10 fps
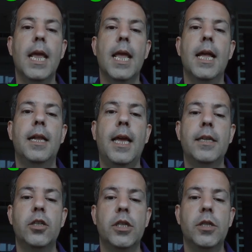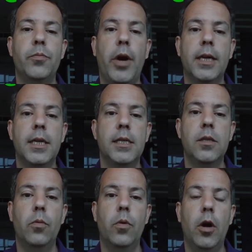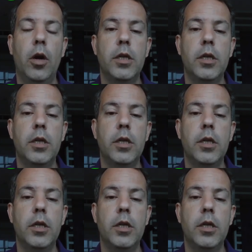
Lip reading: Let's just practice the words.